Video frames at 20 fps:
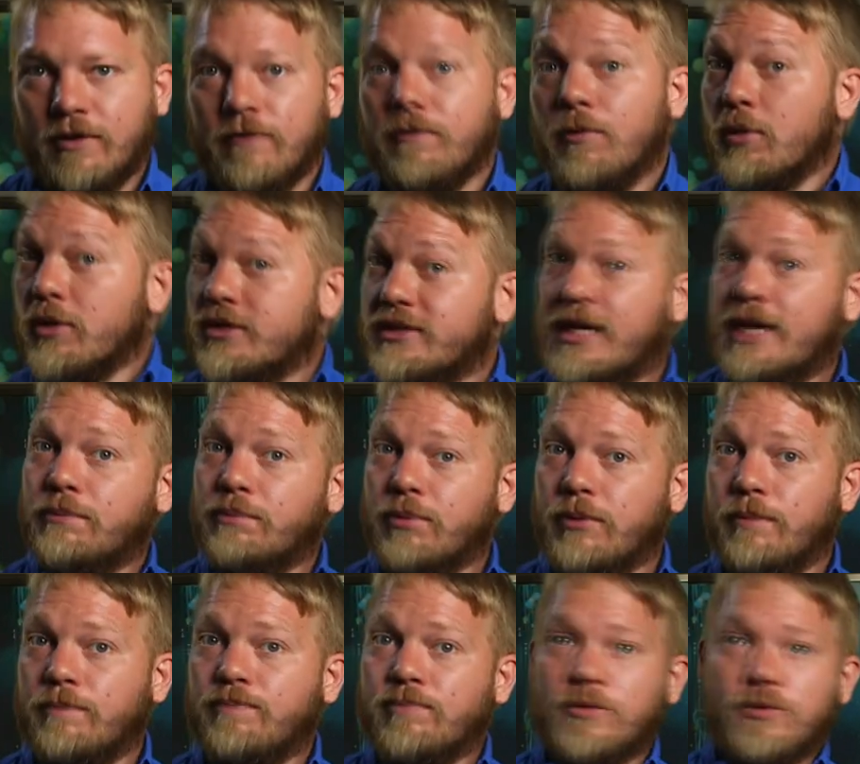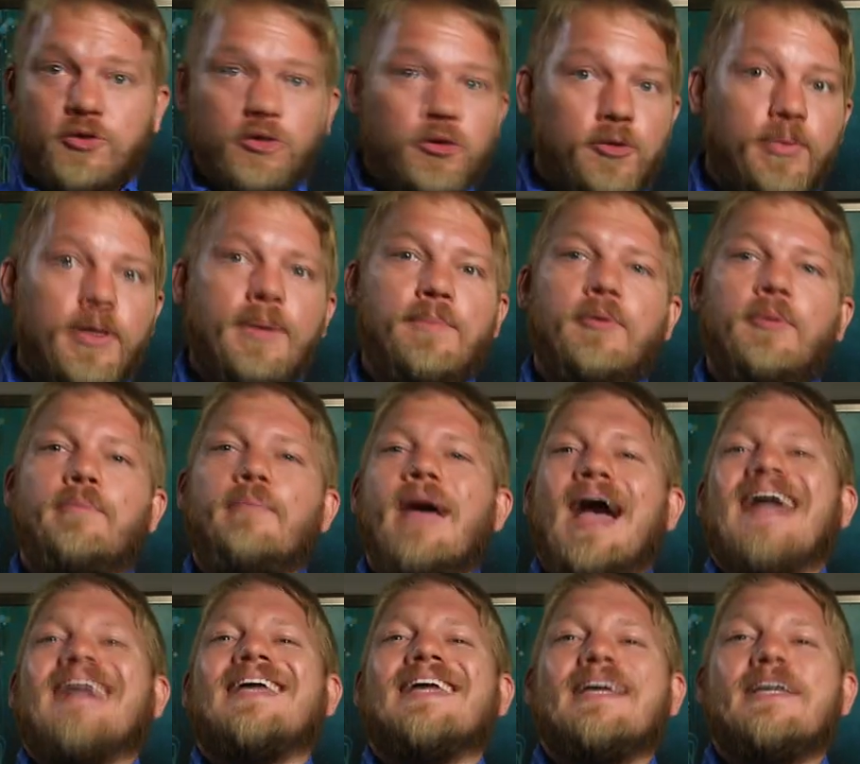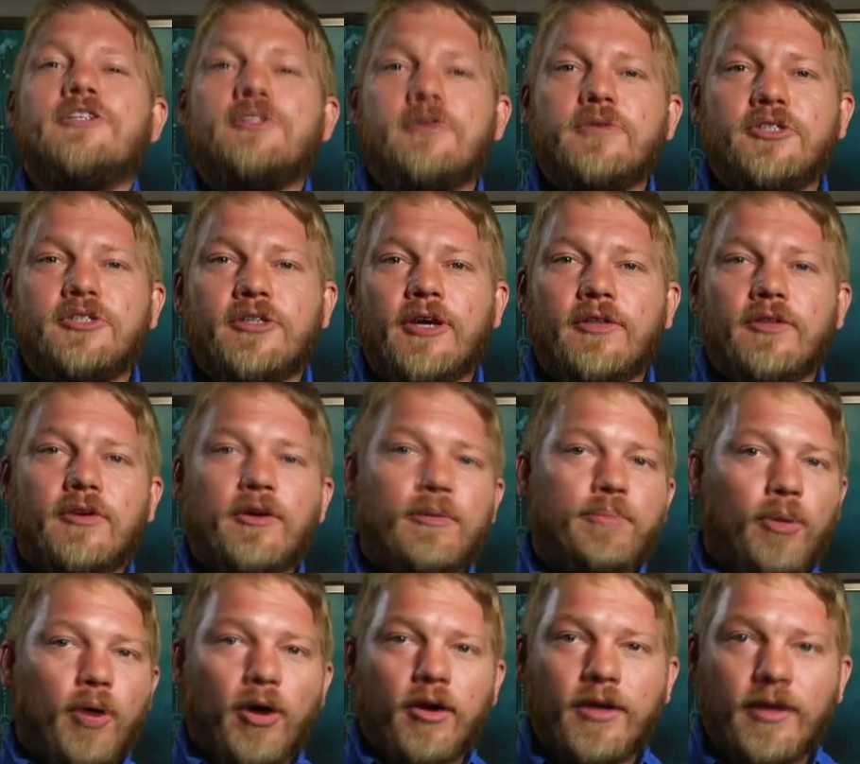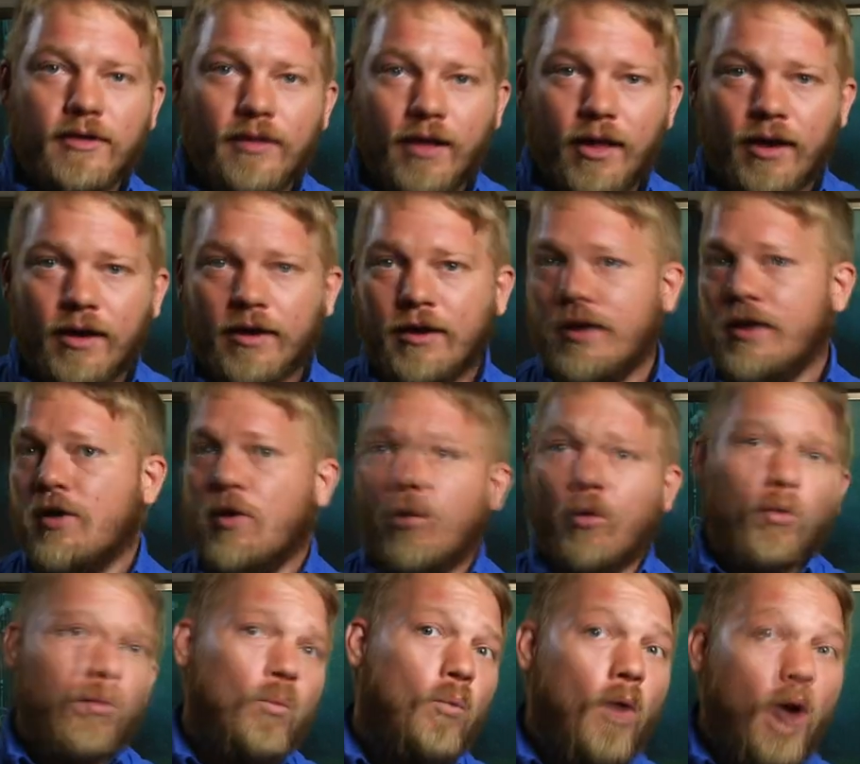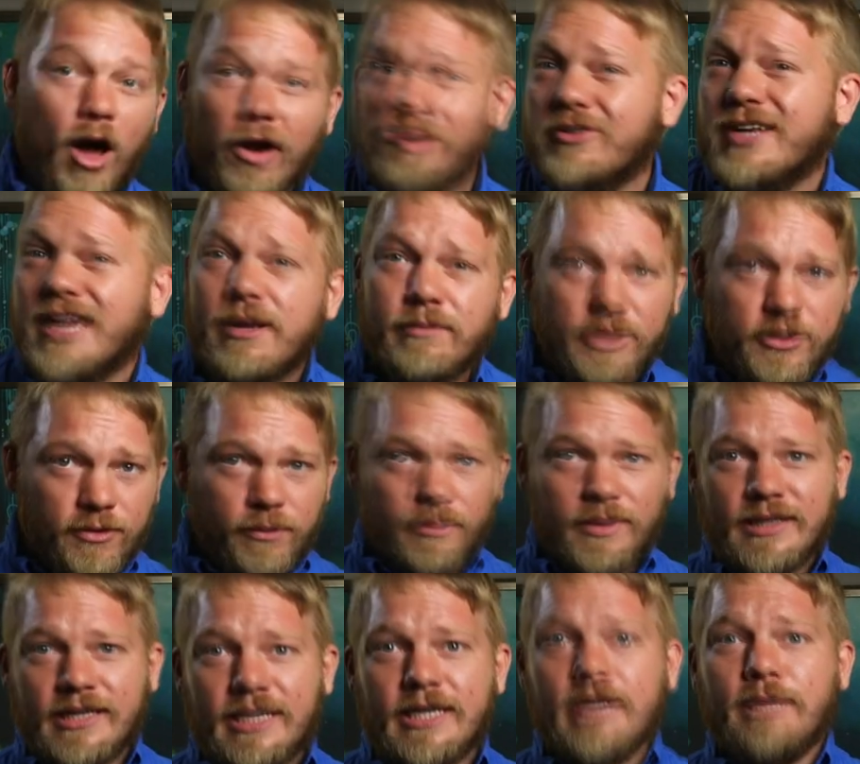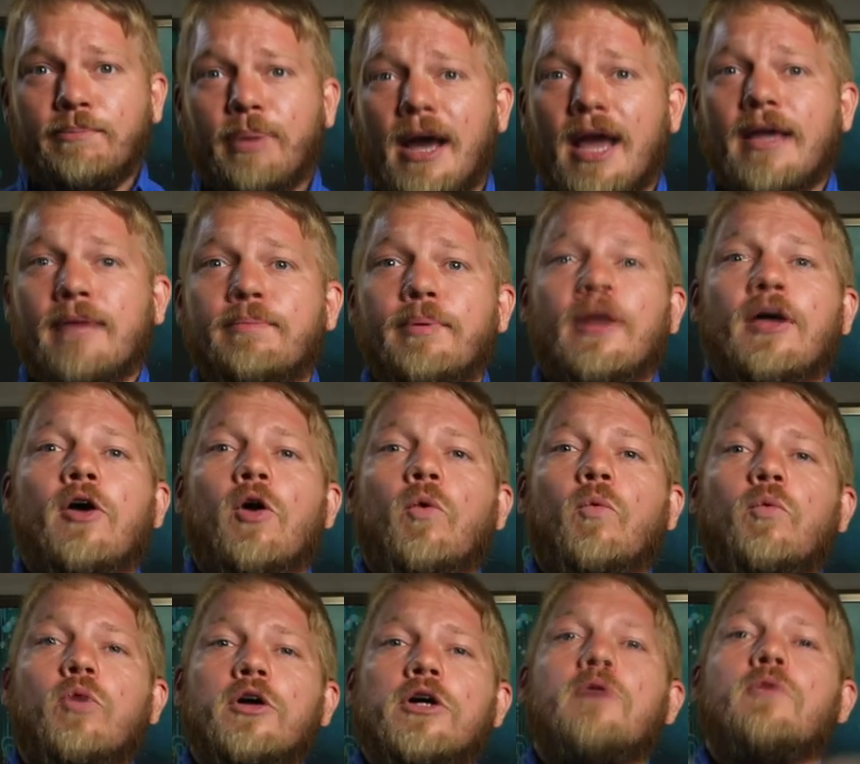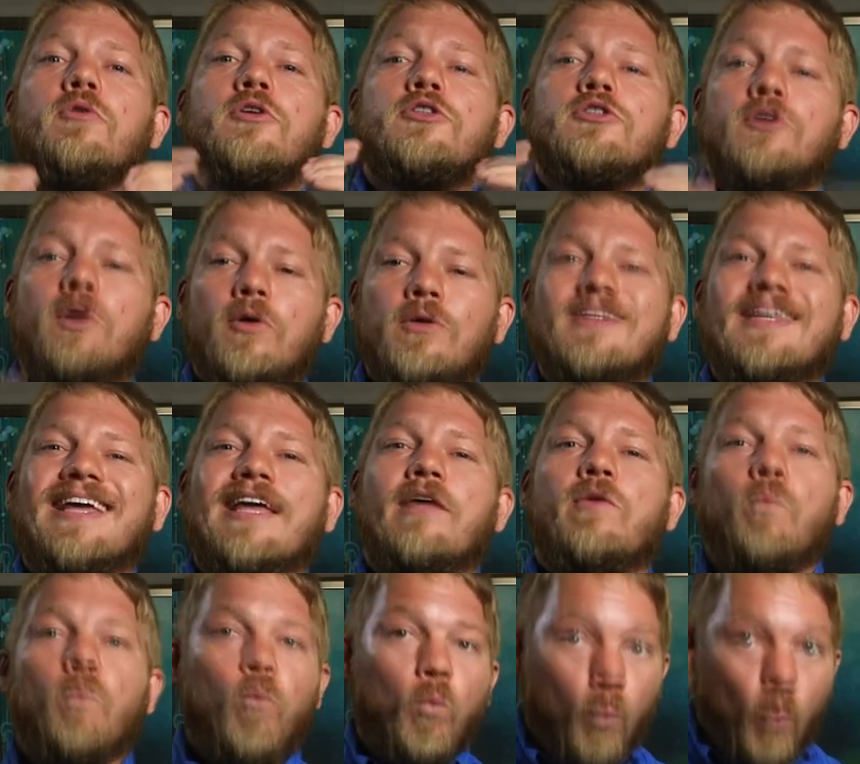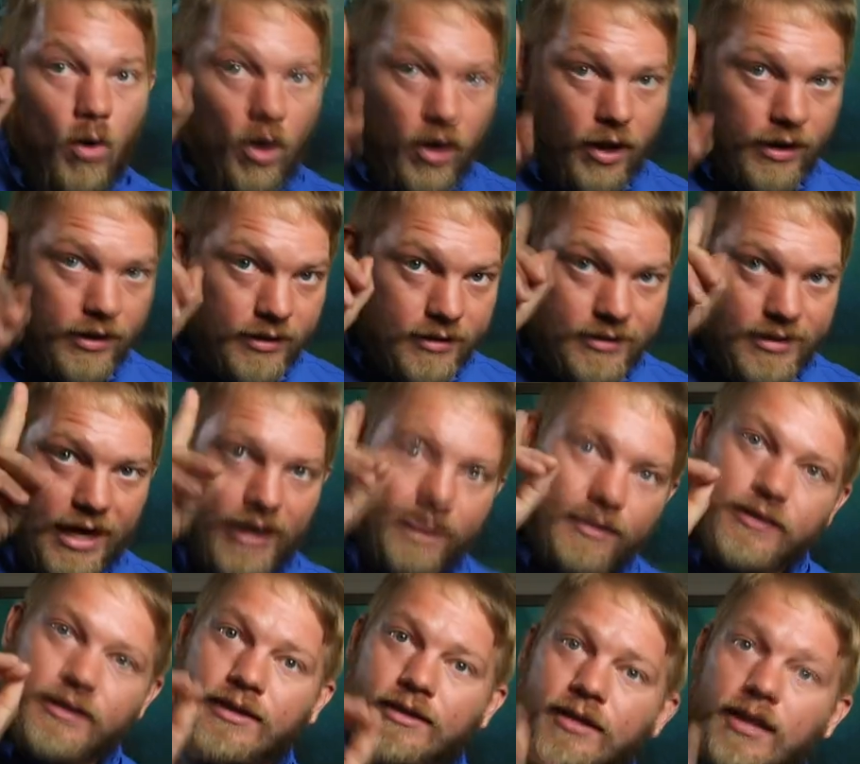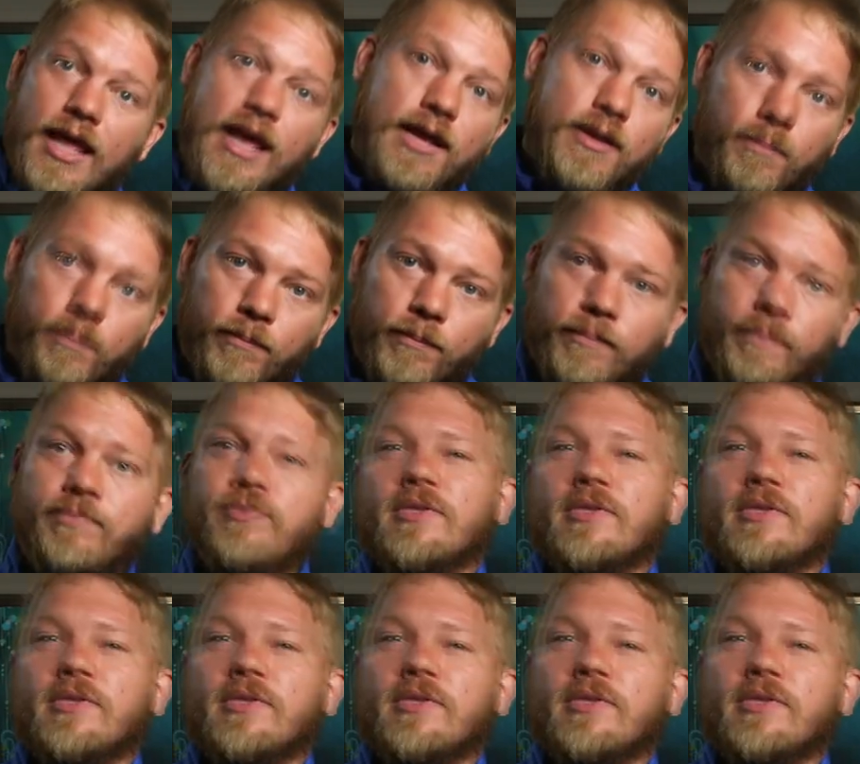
For example, two people backing into each other in a parking lot or water damage from a leaky pipe would result in one daily claim.